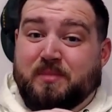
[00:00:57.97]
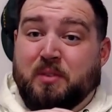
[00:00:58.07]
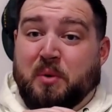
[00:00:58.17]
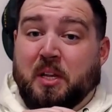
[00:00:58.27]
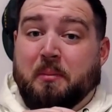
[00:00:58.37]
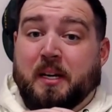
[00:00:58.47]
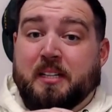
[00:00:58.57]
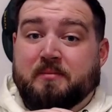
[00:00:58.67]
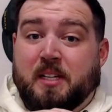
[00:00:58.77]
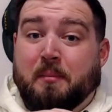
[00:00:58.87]
It really
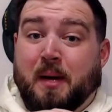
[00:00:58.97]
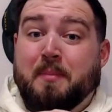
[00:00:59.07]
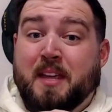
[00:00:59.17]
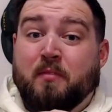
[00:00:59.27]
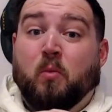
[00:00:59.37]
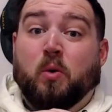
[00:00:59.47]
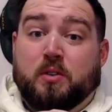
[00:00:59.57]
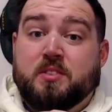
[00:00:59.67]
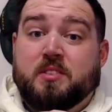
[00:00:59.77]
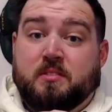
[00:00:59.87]
might. It might be even
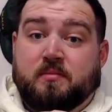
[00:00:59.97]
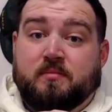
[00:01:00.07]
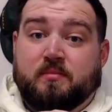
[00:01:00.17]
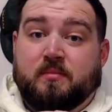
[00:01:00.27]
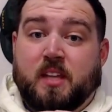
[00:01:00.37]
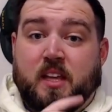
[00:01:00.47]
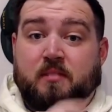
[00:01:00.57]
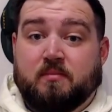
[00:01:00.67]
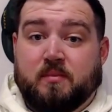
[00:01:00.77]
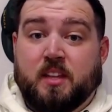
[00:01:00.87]
worse
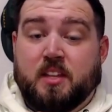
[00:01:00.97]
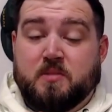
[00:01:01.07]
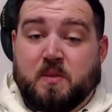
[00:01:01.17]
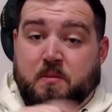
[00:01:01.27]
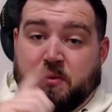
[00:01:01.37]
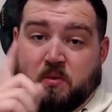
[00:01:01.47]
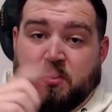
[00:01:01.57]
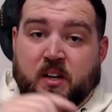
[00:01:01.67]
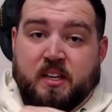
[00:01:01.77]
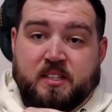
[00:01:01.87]
than this week, but
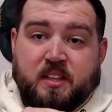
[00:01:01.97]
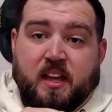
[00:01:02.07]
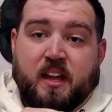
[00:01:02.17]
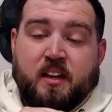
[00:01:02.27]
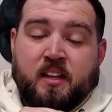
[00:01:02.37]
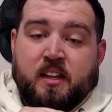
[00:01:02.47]
we'll get to that.